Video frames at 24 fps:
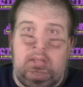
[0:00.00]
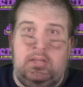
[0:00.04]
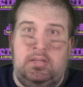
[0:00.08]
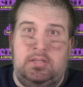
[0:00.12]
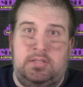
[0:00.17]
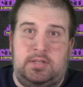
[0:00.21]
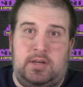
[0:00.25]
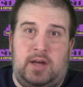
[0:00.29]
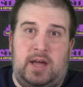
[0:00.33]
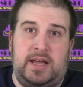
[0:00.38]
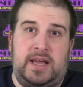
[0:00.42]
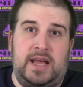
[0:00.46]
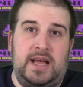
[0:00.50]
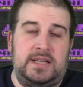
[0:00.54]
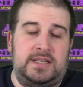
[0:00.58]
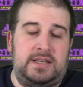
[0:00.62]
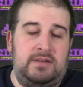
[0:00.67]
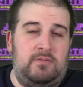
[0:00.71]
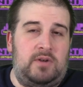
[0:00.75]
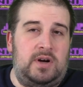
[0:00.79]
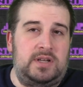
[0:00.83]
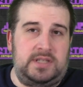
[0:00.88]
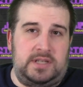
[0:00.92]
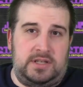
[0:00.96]
So I guess
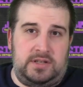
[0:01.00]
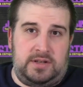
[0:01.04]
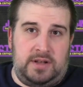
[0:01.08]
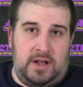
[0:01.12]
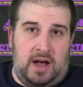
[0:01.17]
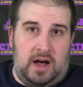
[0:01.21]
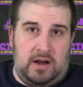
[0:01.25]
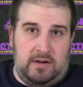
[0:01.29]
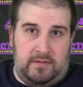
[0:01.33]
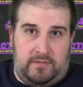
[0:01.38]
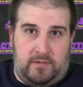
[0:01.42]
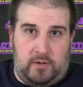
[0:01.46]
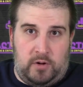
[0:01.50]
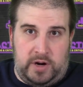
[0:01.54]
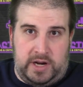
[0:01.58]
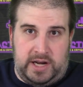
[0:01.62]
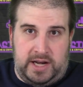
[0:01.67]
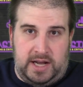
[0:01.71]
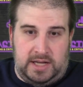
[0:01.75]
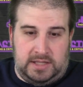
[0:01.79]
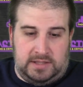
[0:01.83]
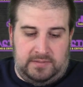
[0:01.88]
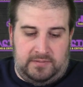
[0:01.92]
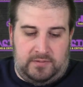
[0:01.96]
it wasn't 40
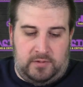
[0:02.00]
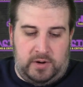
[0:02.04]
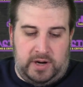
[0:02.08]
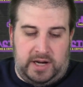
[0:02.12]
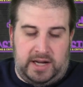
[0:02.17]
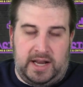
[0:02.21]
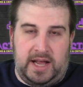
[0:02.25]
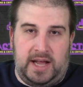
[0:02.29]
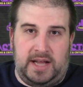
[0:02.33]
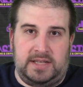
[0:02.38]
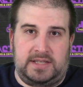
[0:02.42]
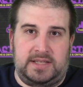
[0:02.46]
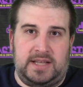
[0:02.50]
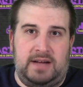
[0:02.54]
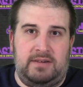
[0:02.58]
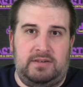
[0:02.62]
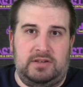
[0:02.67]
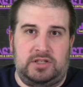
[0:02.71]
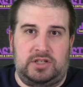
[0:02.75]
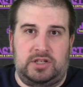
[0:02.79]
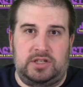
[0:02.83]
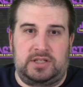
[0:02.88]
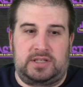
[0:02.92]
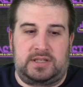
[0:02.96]
days and 40 nights. That
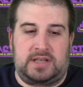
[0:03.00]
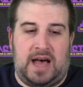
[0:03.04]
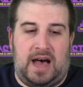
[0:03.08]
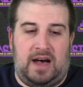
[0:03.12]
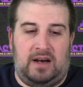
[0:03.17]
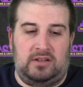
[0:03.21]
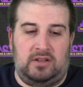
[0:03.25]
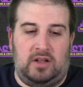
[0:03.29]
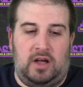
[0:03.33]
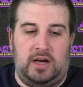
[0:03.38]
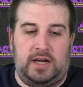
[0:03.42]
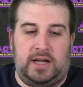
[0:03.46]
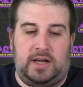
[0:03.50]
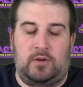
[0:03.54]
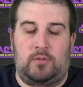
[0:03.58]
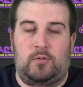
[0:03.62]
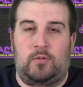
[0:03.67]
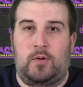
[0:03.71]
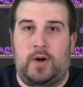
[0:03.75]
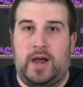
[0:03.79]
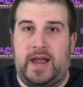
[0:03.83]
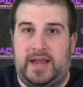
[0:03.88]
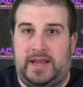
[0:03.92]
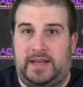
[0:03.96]
was just how long it
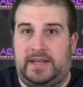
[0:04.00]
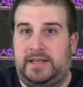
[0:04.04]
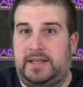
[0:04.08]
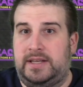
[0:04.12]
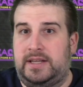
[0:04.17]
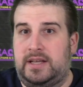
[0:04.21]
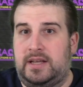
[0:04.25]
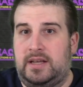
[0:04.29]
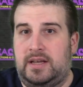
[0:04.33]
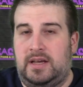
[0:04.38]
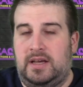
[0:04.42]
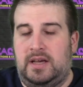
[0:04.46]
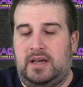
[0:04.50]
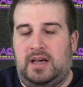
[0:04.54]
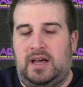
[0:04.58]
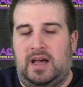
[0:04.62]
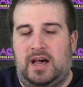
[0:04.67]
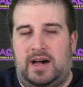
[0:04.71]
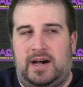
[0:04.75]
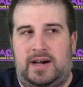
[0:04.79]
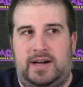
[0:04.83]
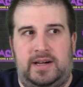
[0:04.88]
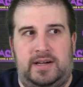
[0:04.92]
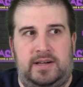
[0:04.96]
rained.
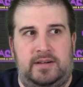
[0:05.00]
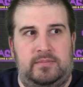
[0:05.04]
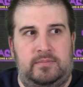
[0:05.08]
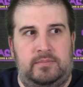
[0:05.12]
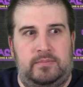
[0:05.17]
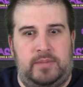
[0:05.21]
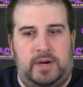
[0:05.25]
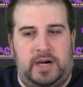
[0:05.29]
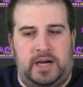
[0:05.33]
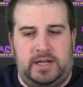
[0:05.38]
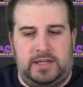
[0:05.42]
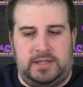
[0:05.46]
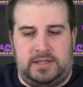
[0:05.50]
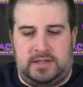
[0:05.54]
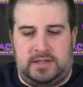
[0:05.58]
But